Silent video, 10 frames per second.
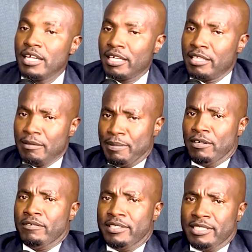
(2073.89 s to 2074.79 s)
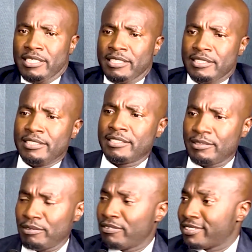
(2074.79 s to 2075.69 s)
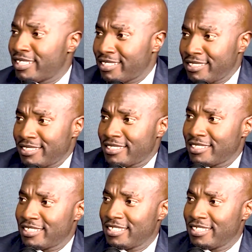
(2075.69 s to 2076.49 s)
Mm. And I think part of the challenge is with sanctions.